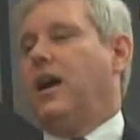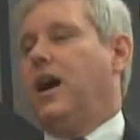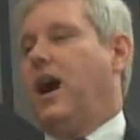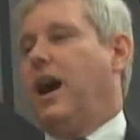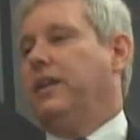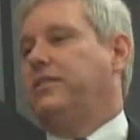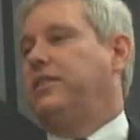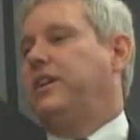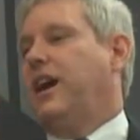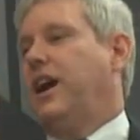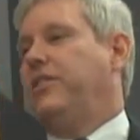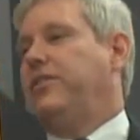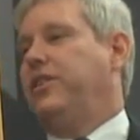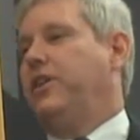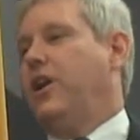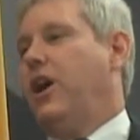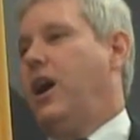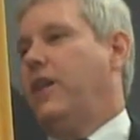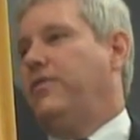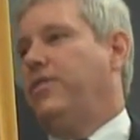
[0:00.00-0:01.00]
I'd cut
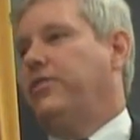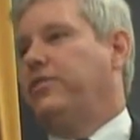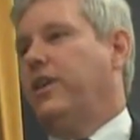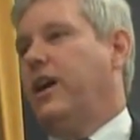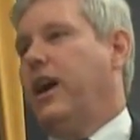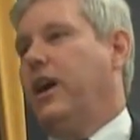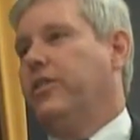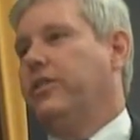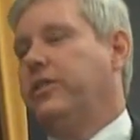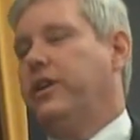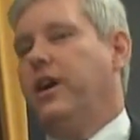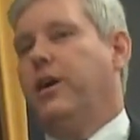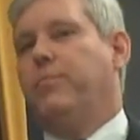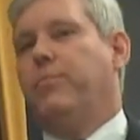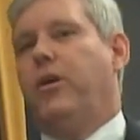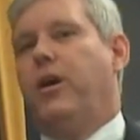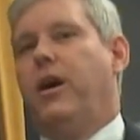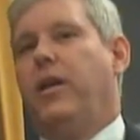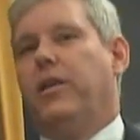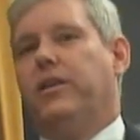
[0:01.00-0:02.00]
the Office of
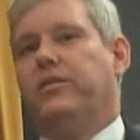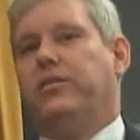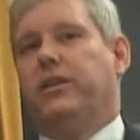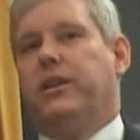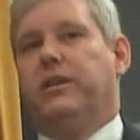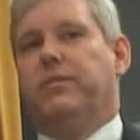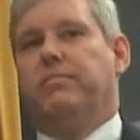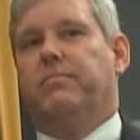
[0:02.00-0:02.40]
Healthcare Policy.